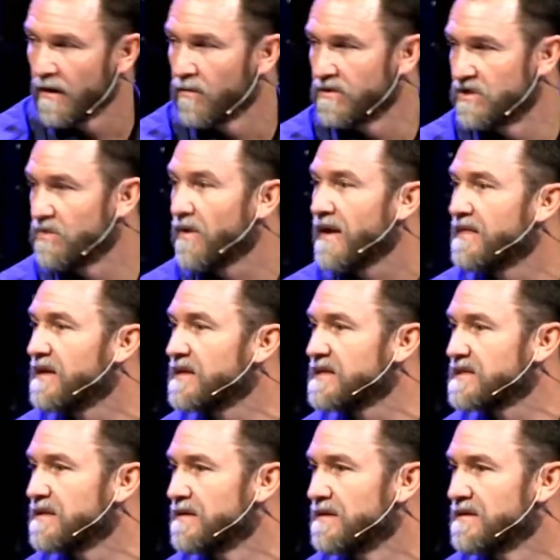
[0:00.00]
Would you write
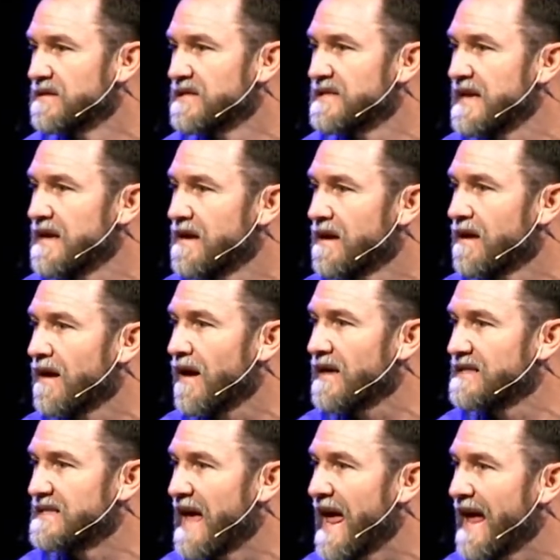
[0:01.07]
this? Seek
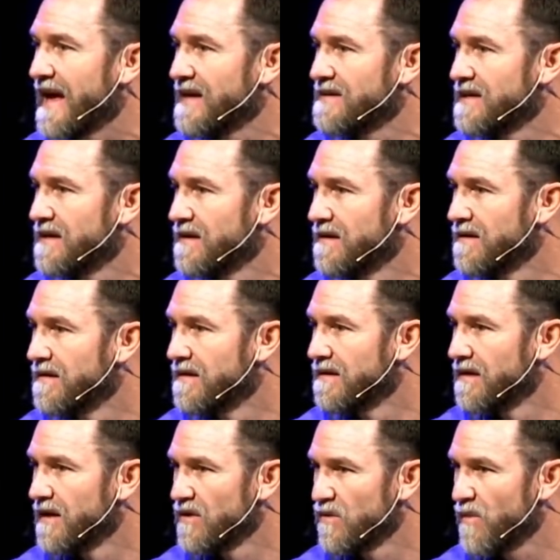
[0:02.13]
God's hand
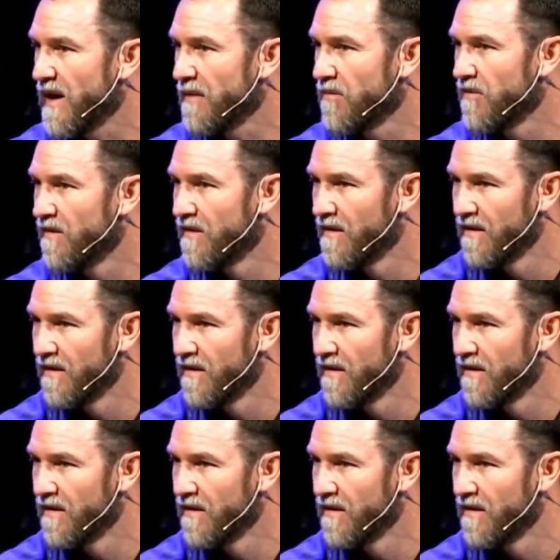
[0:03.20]
in your Bible.